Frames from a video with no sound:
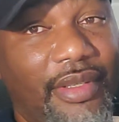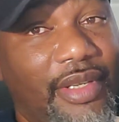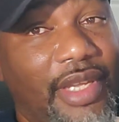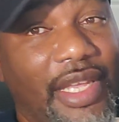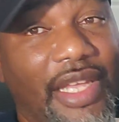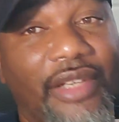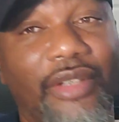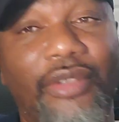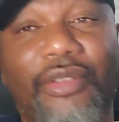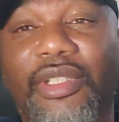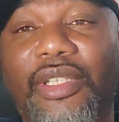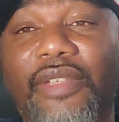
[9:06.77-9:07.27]

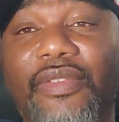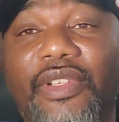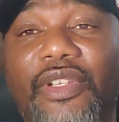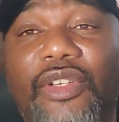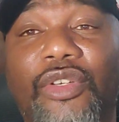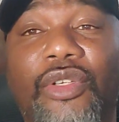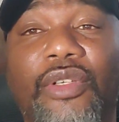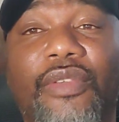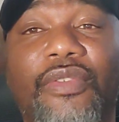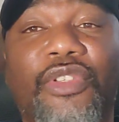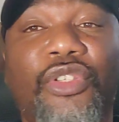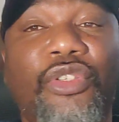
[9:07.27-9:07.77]
I don't even
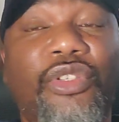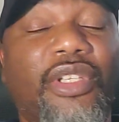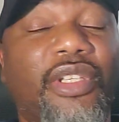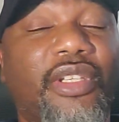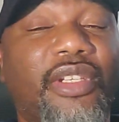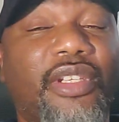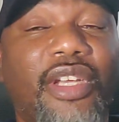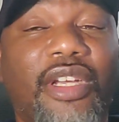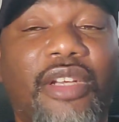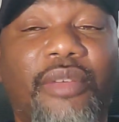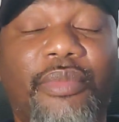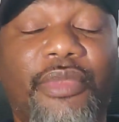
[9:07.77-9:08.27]
know if you
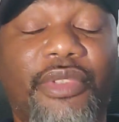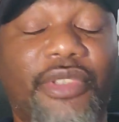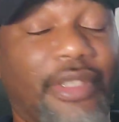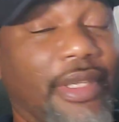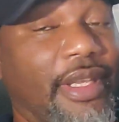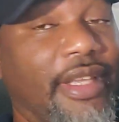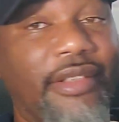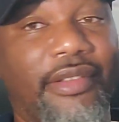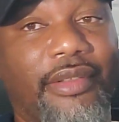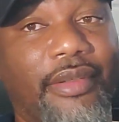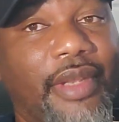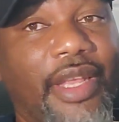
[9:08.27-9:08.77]
can come.
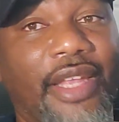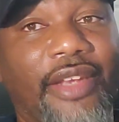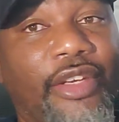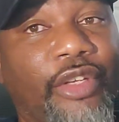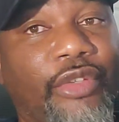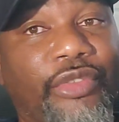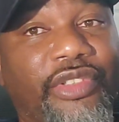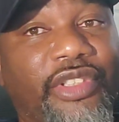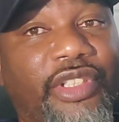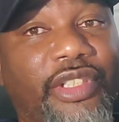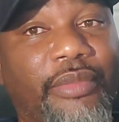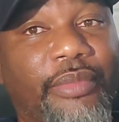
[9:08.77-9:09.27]
I
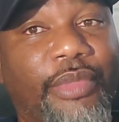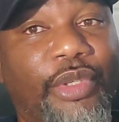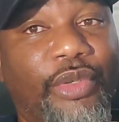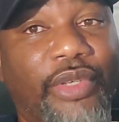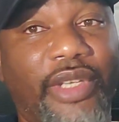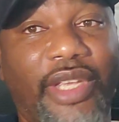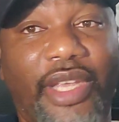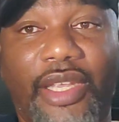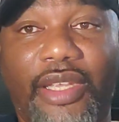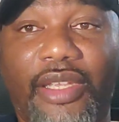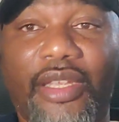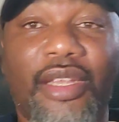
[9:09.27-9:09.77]
know Jimbo
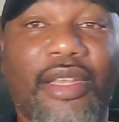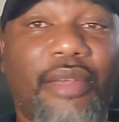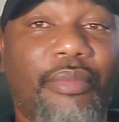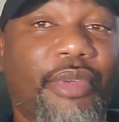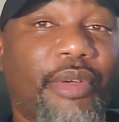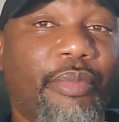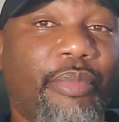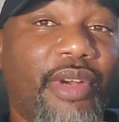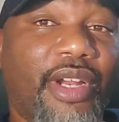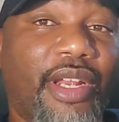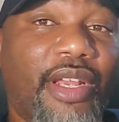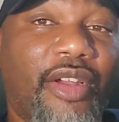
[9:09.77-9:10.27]
can't,
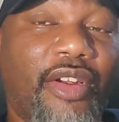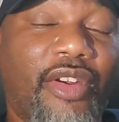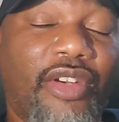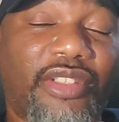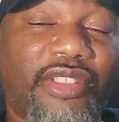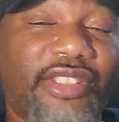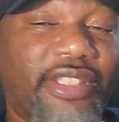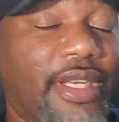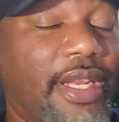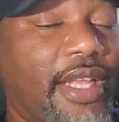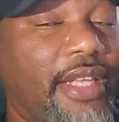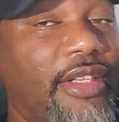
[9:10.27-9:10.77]
but Brian
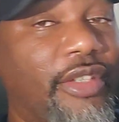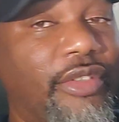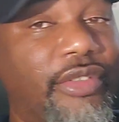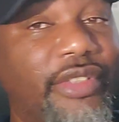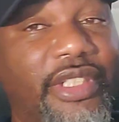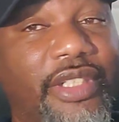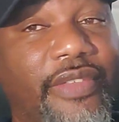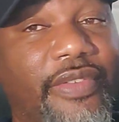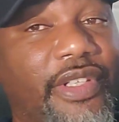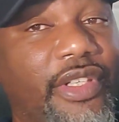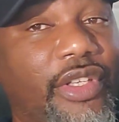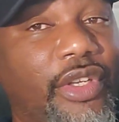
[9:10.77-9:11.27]
Harsin, I
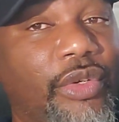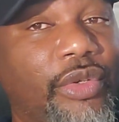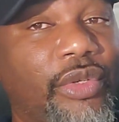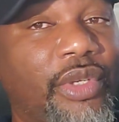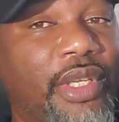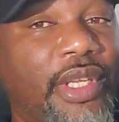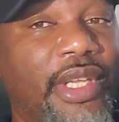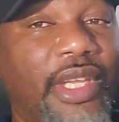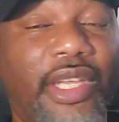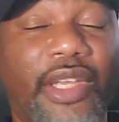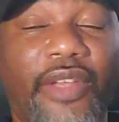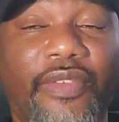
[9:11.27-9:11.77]
don't even
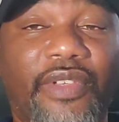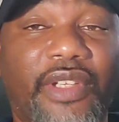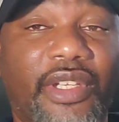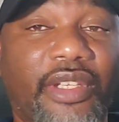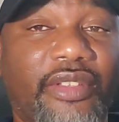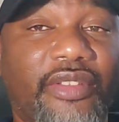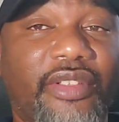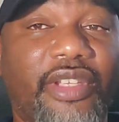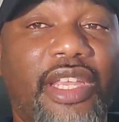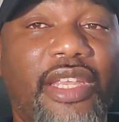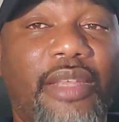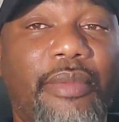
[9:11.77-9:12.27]
know if
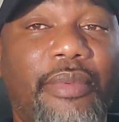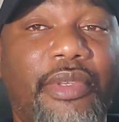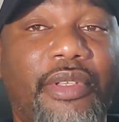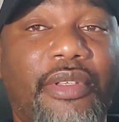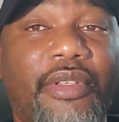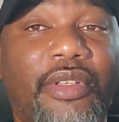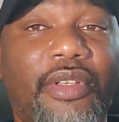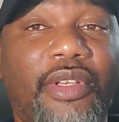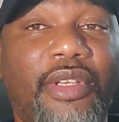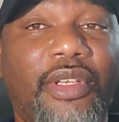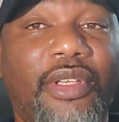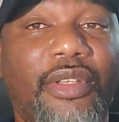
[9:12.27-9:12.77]
Nick Saban
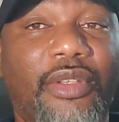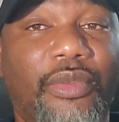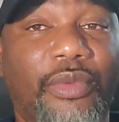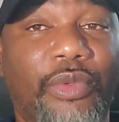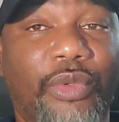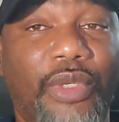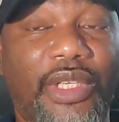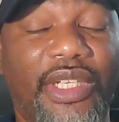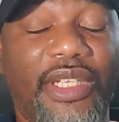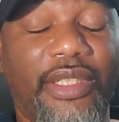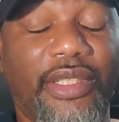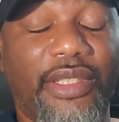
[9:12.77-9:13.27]

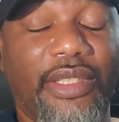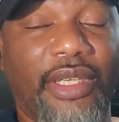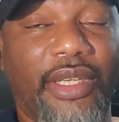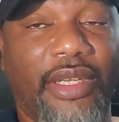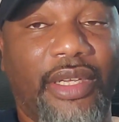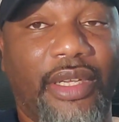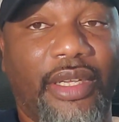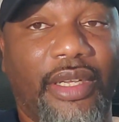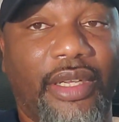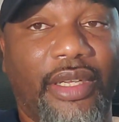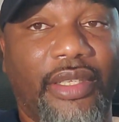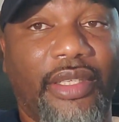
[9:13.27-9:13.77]
would
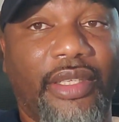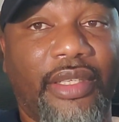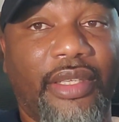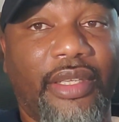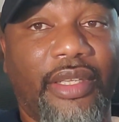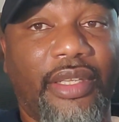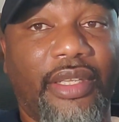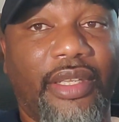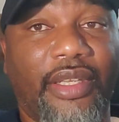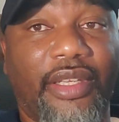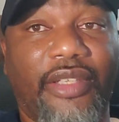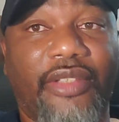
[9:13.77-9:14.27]

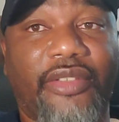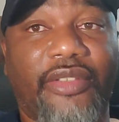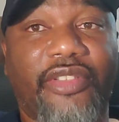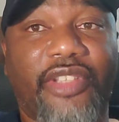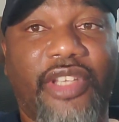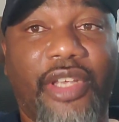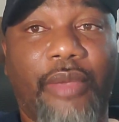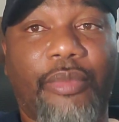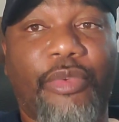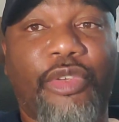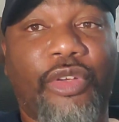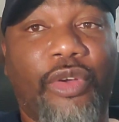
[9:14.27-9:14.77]

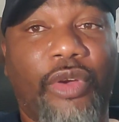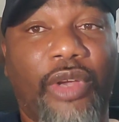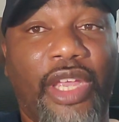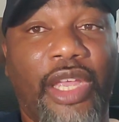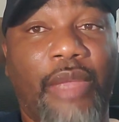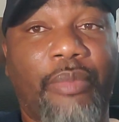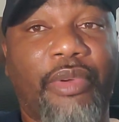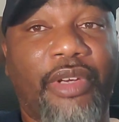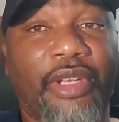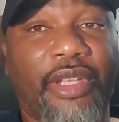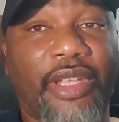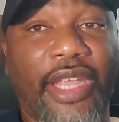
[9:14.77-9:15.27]
accept your
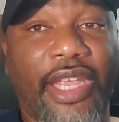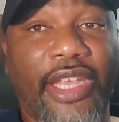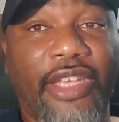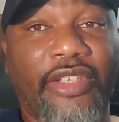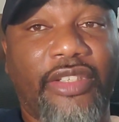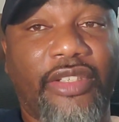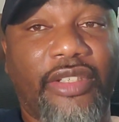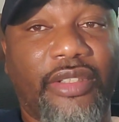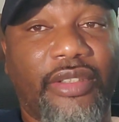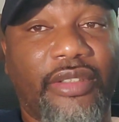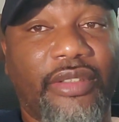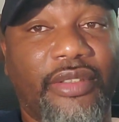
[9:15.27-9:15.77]

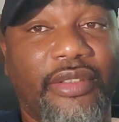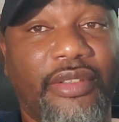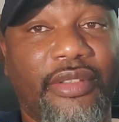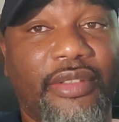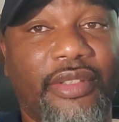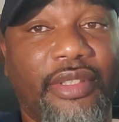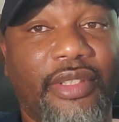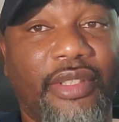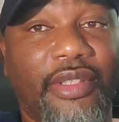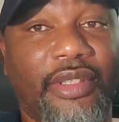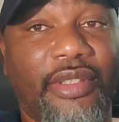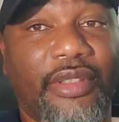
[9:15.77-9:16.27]
application
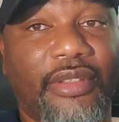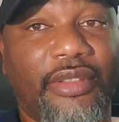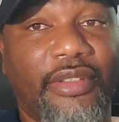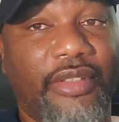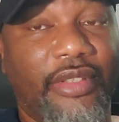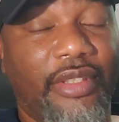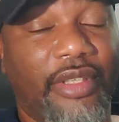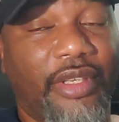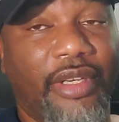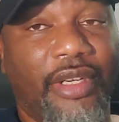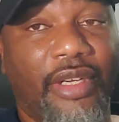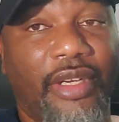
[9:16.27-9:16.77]

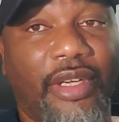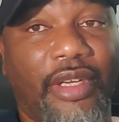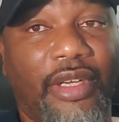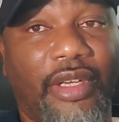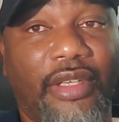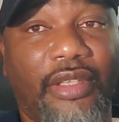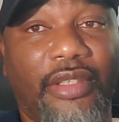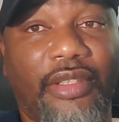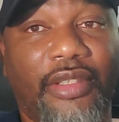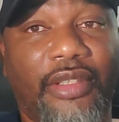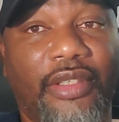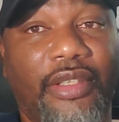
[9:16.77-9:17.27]

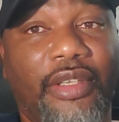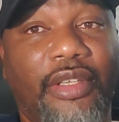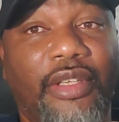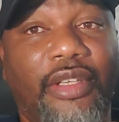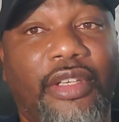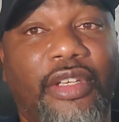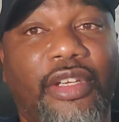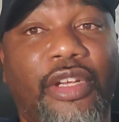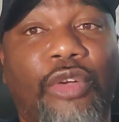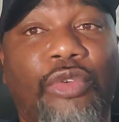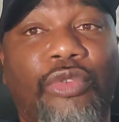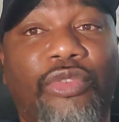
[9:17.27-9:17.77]
to
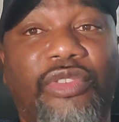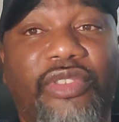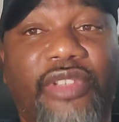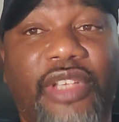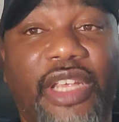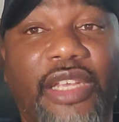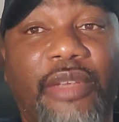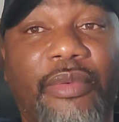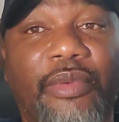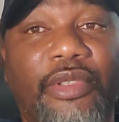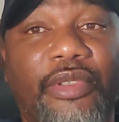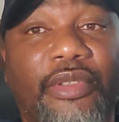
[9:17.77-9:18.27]
Coach
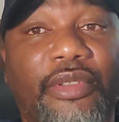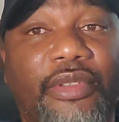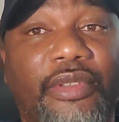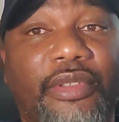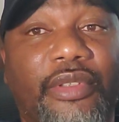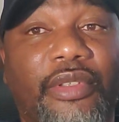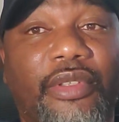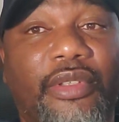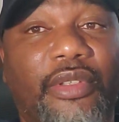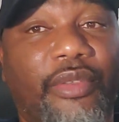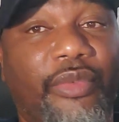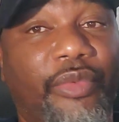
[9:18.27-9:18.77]
Saban
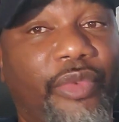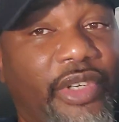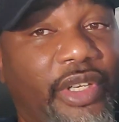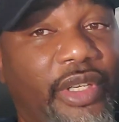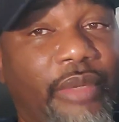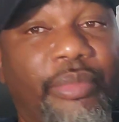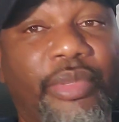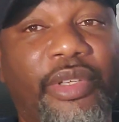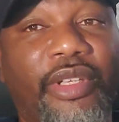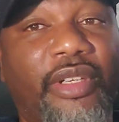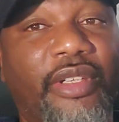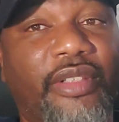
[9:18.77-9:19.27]

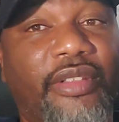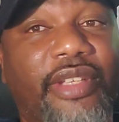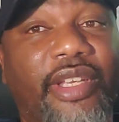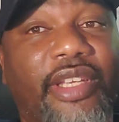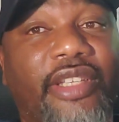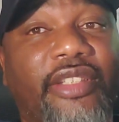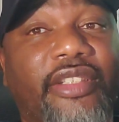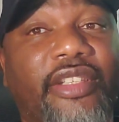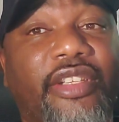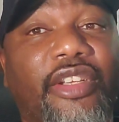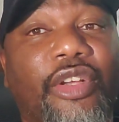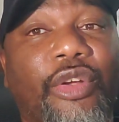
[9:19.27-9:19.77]

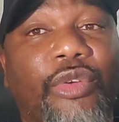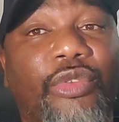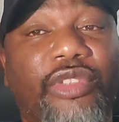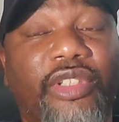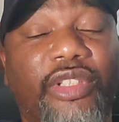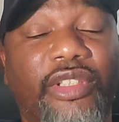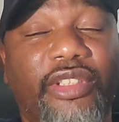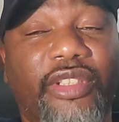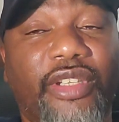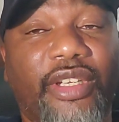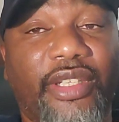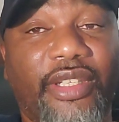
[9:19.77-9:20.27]
Rehabilitation
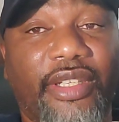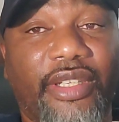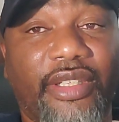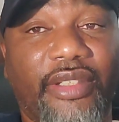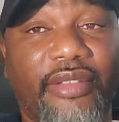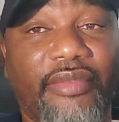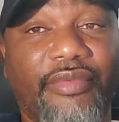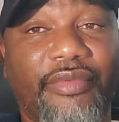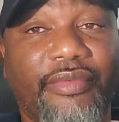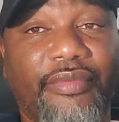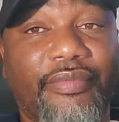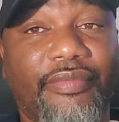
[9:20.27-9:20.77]
Coaches Clinic.